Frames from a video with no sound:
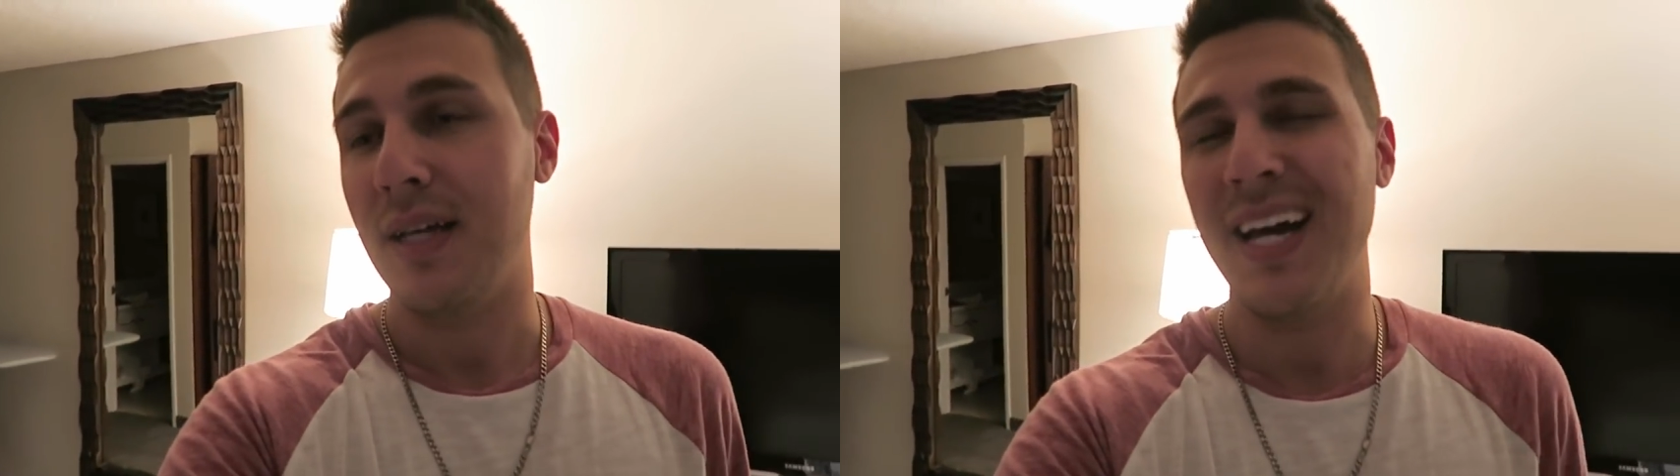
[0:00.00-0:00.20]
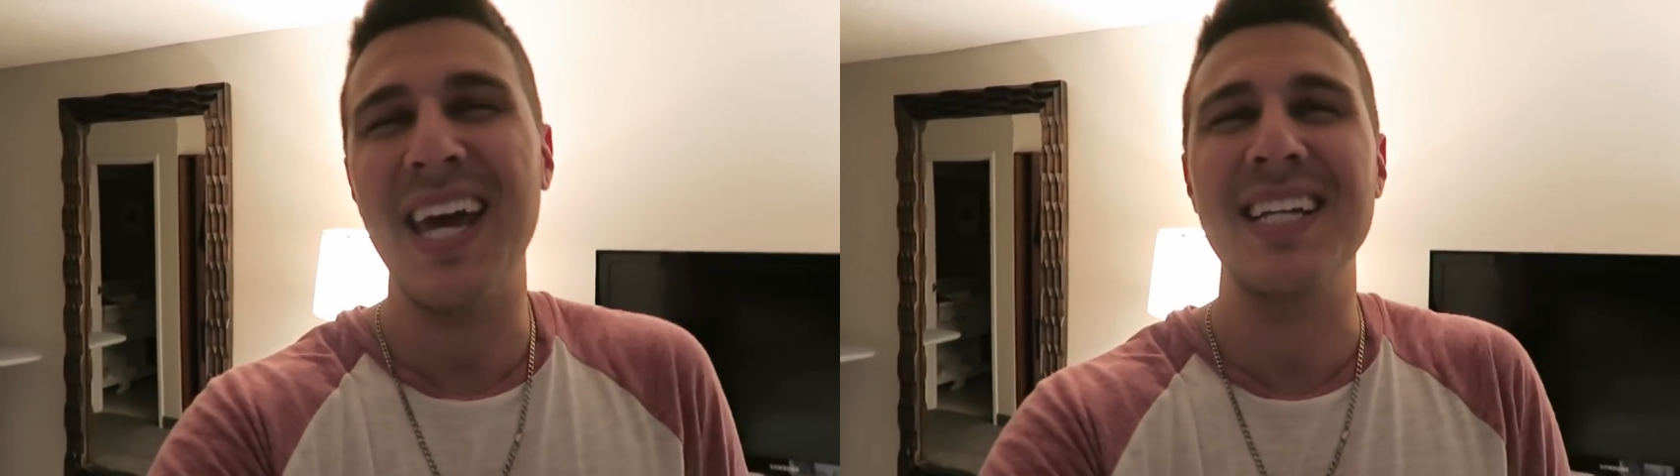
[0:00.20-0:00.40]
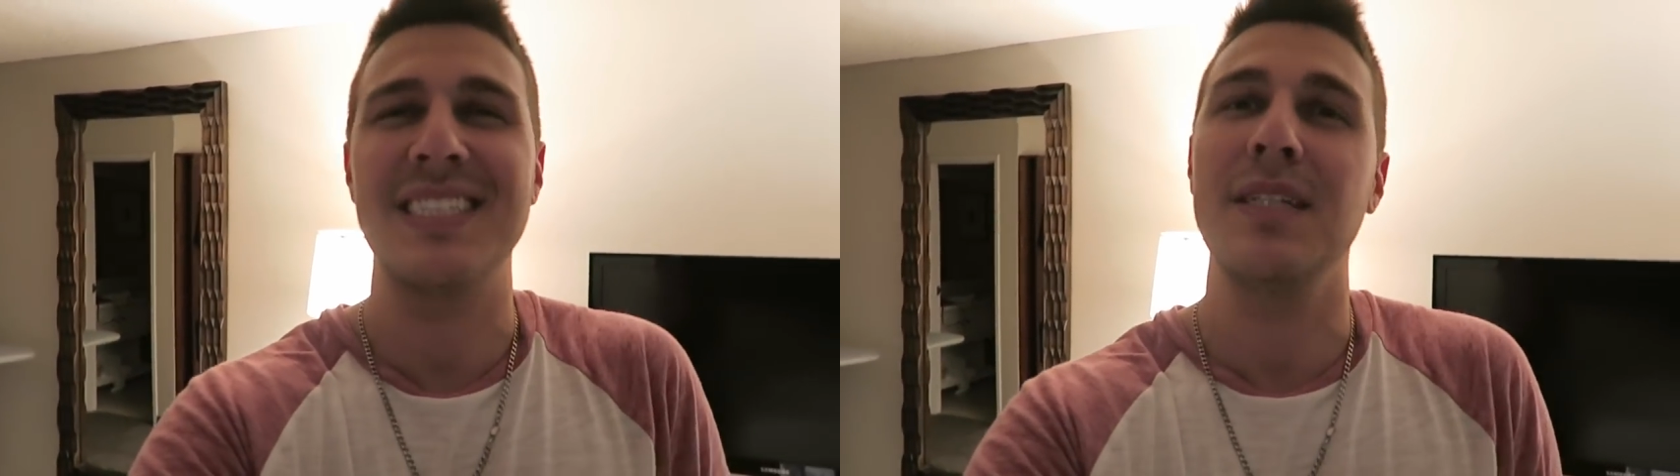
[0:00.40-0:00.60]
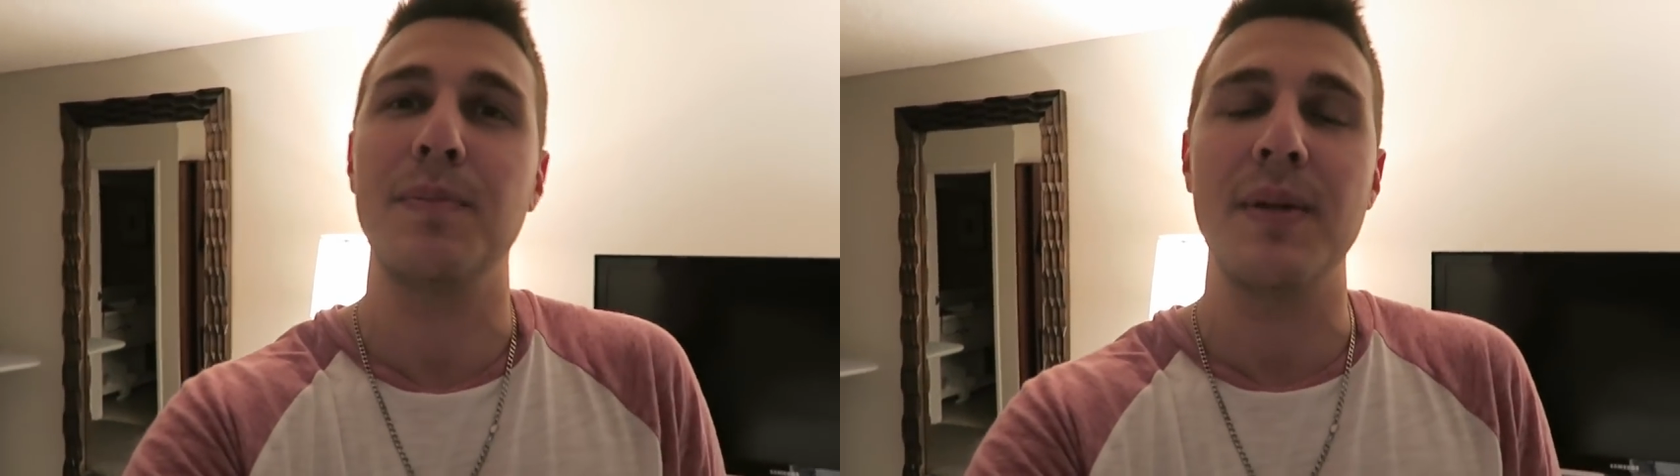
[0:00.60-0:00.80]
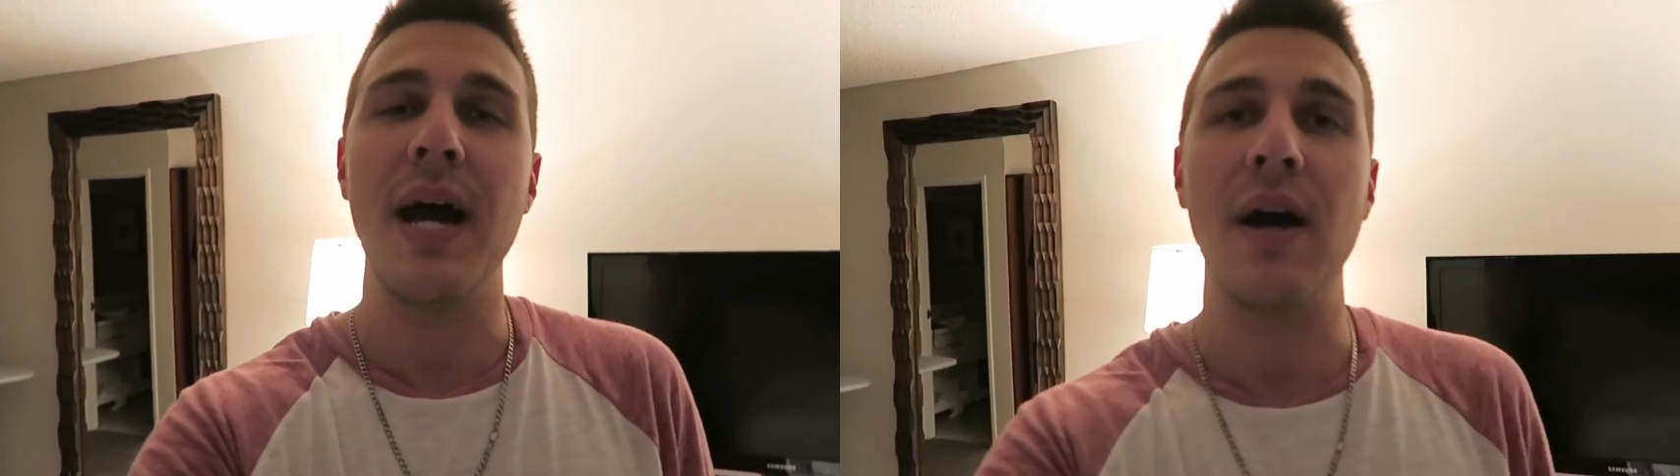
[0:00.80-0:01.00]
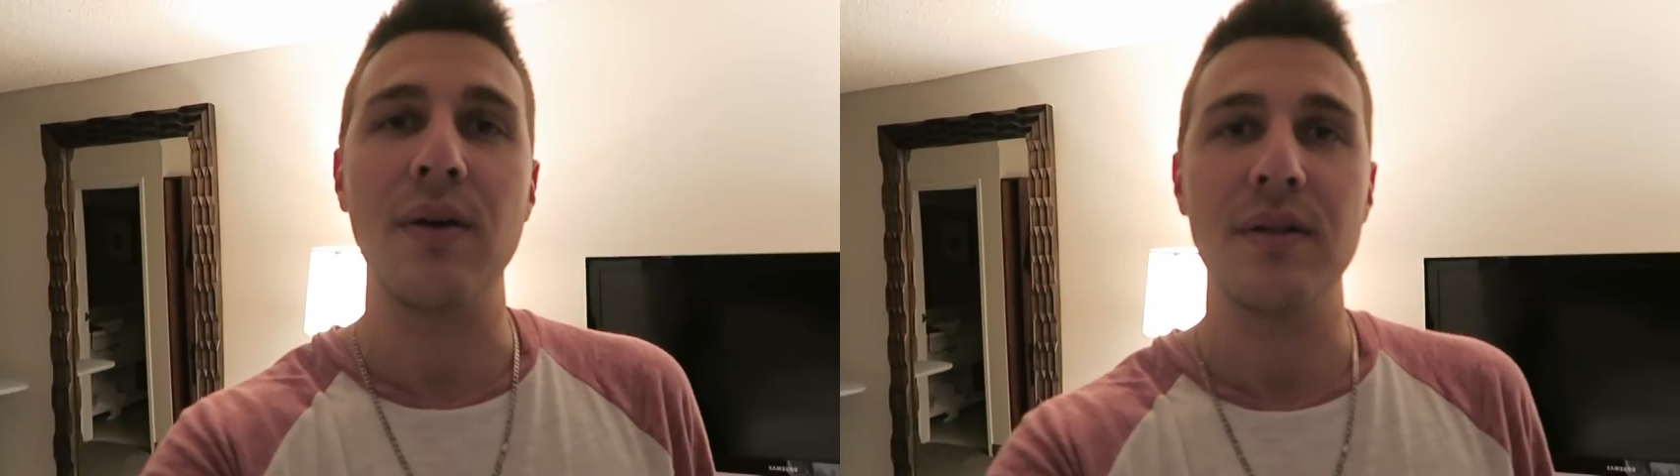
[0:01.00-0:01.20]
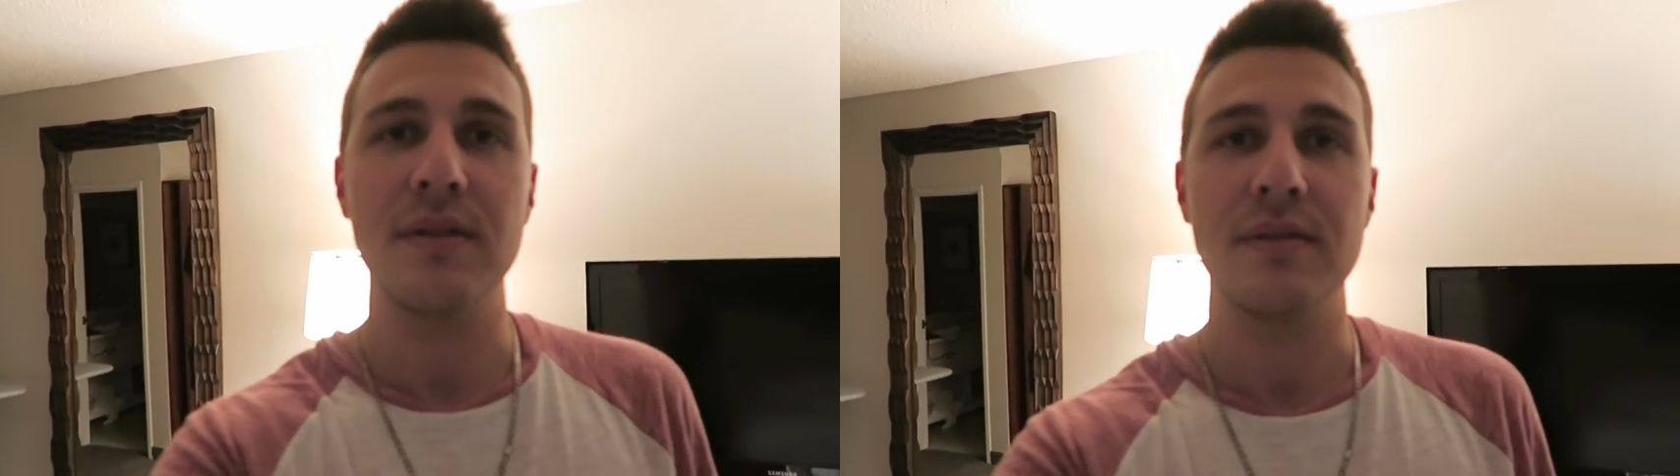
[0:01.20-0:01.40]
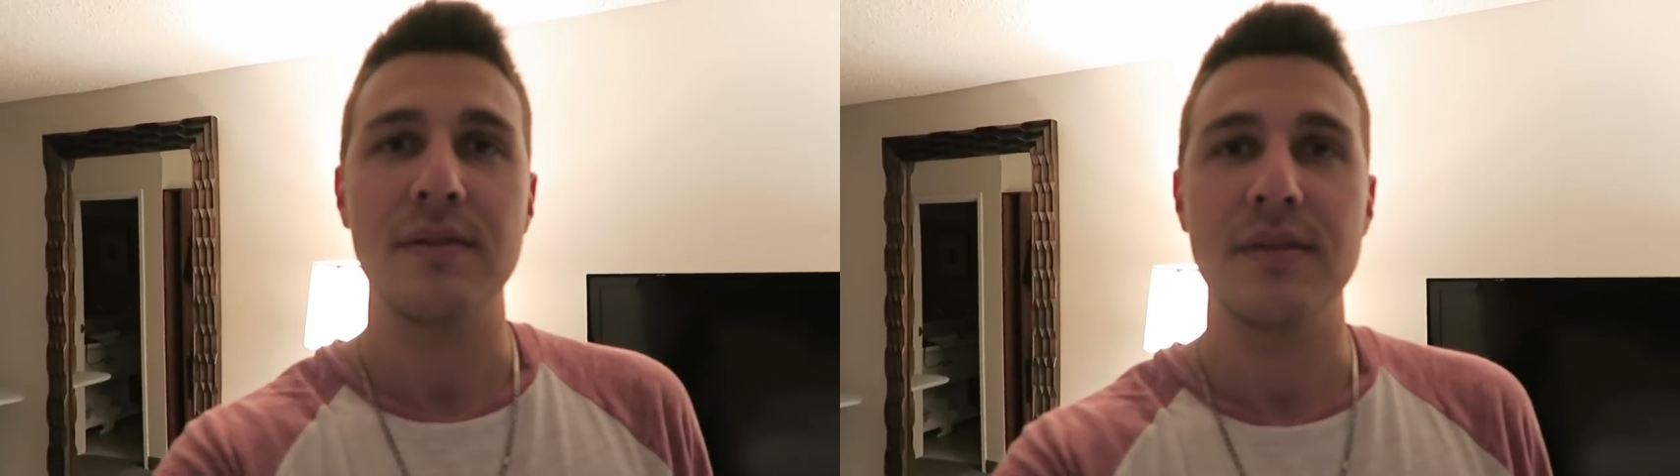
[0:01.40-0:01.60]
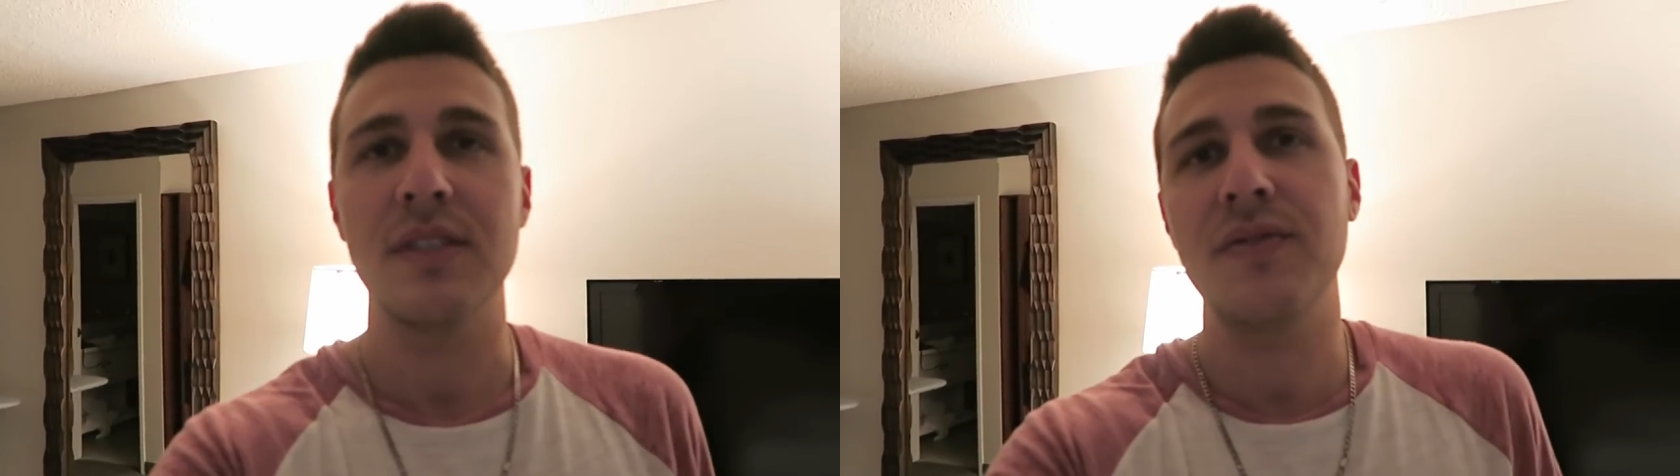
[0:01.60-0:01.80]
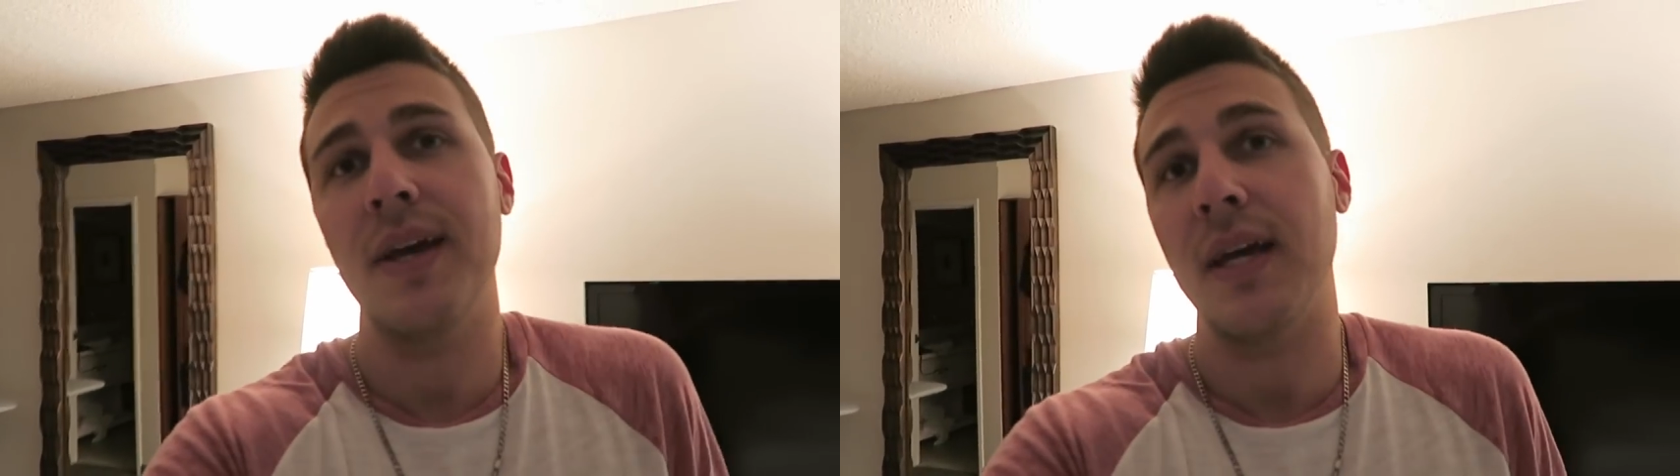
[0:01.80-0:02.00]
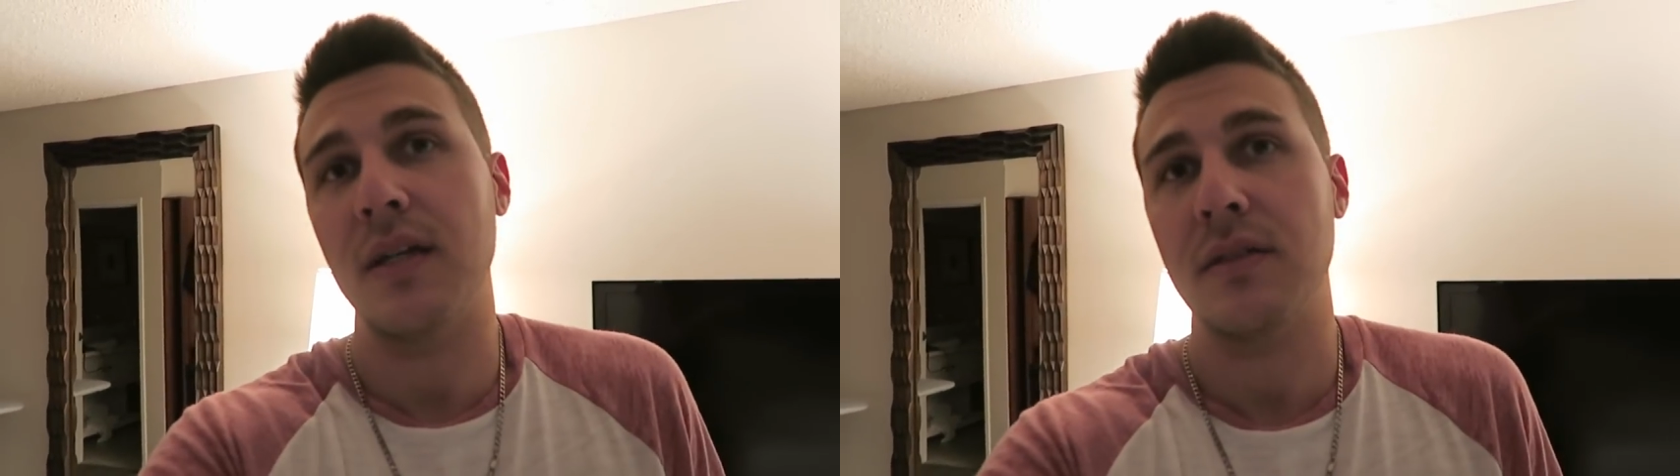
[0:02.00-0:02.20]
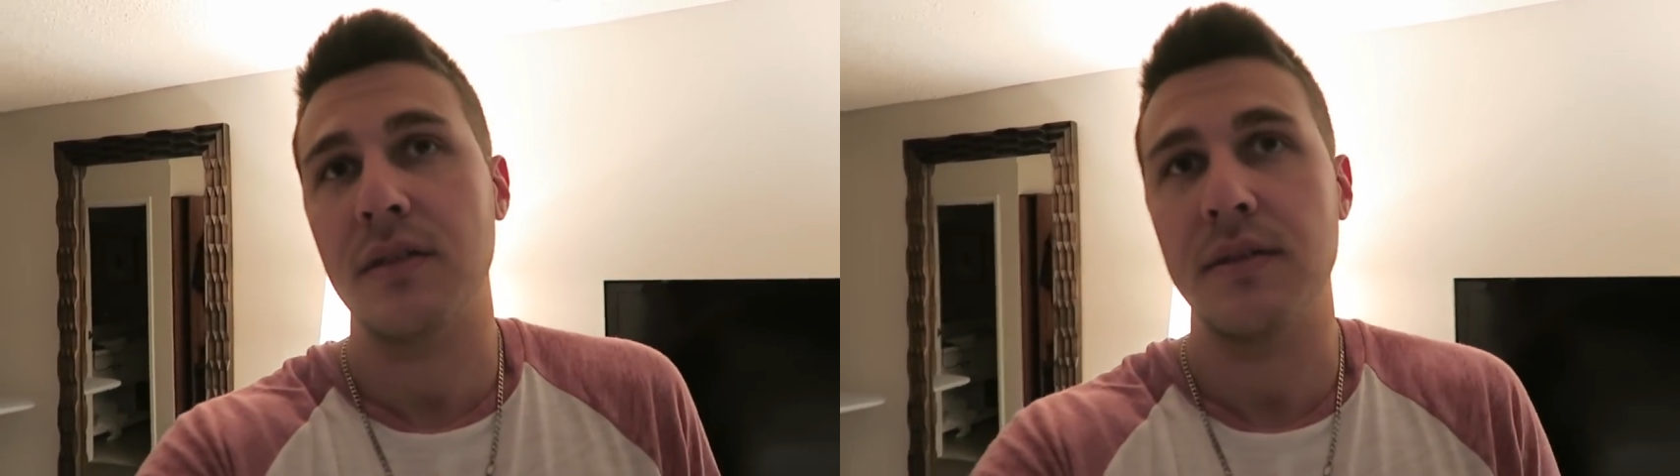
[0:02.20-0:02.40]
I can't sleep now. It's Vegas.